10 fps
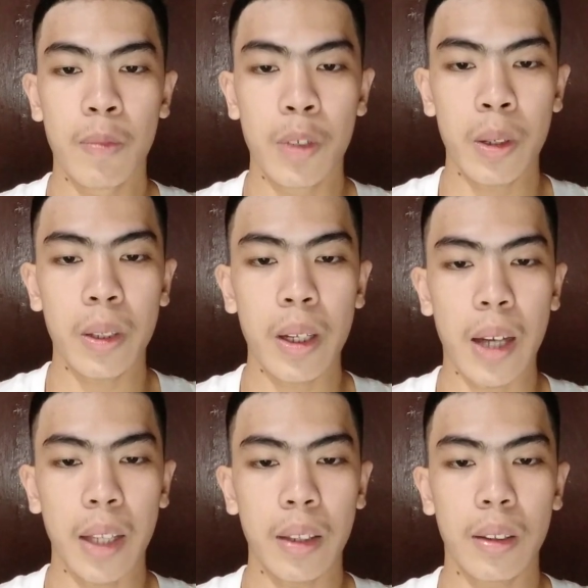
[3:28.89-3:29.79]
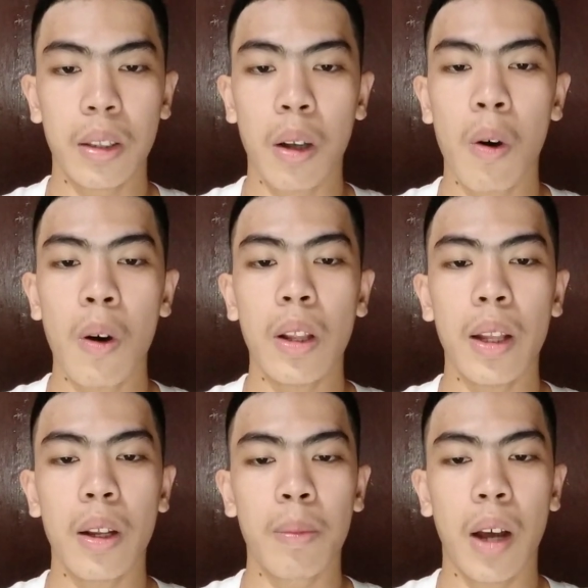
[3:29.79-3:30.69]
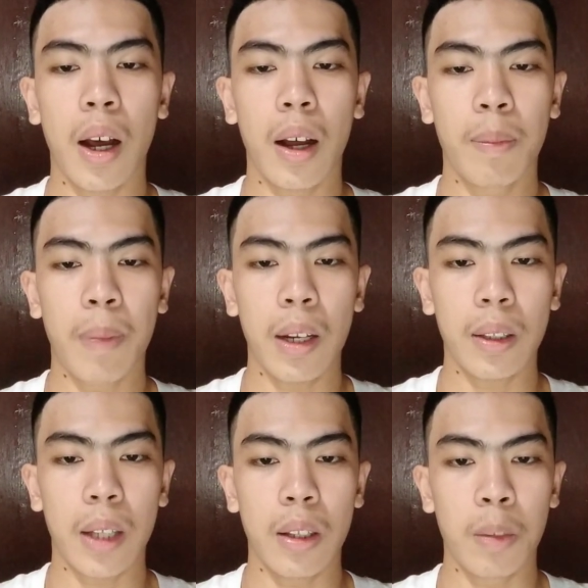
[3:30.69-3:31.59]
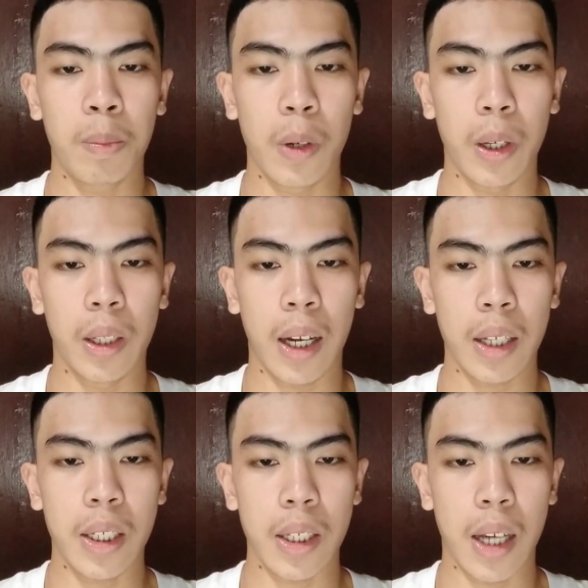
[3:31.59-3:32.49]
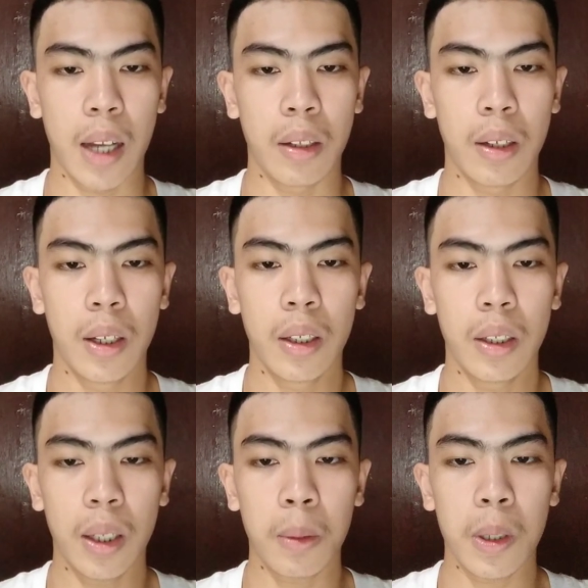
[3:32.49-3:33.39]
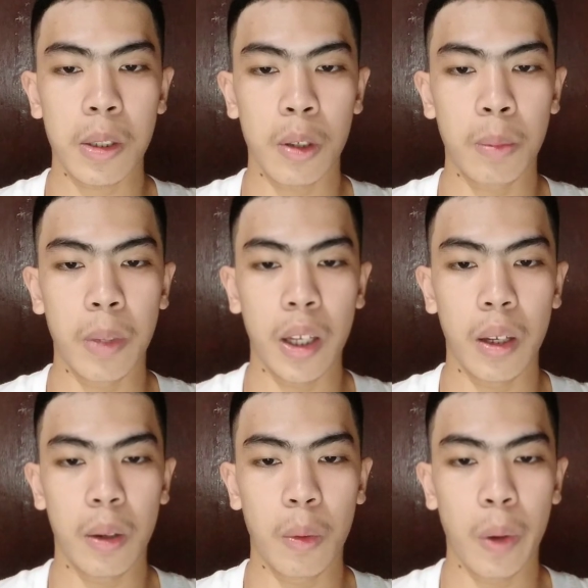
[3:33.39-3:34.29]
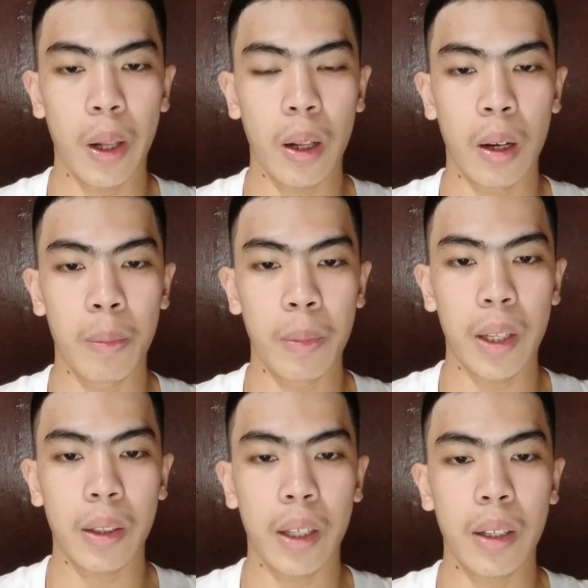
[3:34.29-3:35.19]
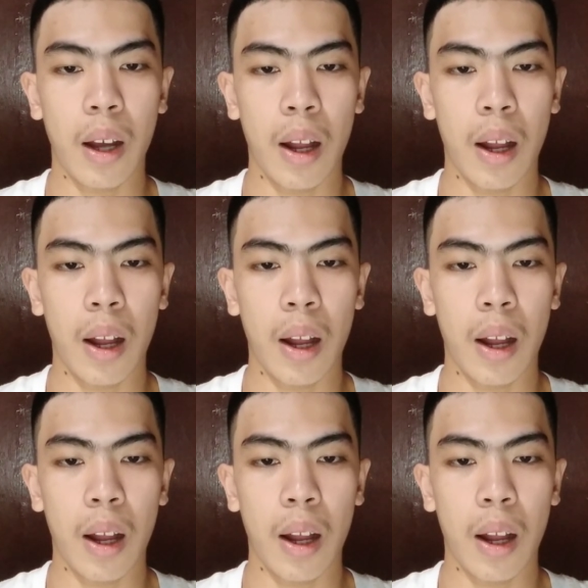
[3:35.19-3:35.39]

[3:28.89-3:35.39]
During the night, the whole length of the pilot ladder point axis and egress should be well illuminated.